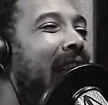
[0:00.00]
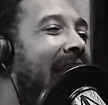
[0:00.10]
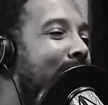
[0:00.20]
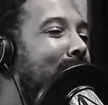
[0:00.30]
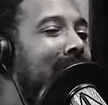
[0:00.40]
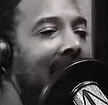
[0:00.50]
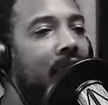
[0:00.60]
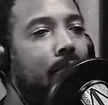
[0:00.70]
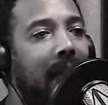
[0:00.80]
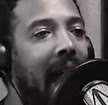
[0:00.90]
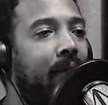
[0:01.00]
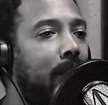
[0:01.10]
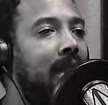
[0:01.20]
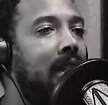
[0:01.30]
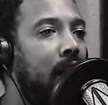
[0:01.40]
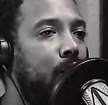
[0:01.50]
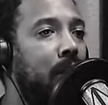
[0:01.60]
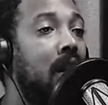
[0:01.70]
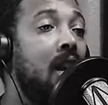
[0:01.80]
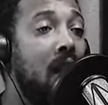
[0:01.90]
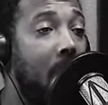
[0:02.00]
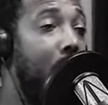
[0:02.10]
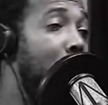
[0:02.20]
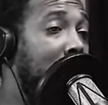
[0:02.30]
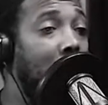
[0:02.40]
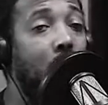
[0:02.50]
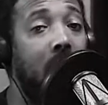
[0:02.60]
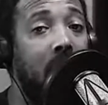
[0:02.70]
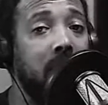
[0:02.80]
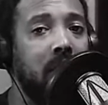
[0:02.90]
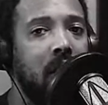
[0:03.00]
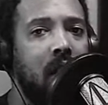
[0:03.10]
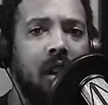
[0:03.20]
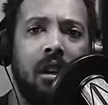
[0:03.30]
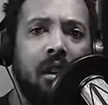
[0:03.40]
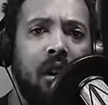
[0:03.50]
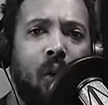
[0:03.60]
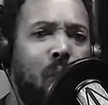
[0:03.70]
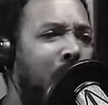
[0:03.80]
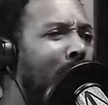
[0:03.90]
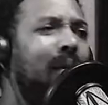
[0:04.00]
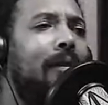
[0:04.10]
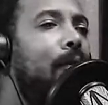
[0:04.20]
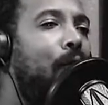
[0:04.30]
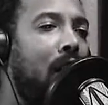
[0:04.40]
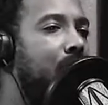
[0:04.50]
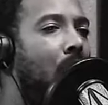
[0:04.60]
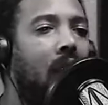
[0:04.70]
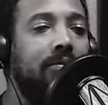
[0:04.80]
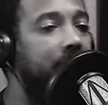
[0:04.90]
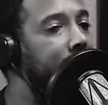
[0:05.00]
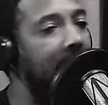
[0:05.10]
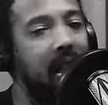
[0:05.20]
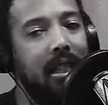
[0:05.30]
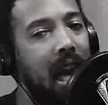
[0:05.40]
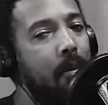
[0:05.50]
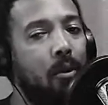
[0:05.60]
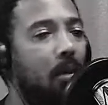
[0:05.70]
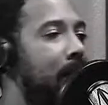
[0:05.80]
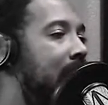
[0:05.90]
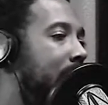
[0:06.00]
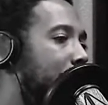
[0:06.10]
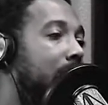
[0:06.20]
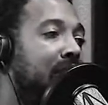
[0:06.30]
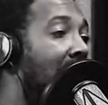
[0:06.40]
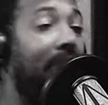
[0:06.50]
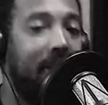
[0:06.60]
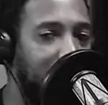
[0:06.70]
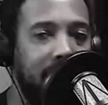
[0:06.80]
every native black from this country and we went somewhere else, well, first of all, entertainment would be nothing.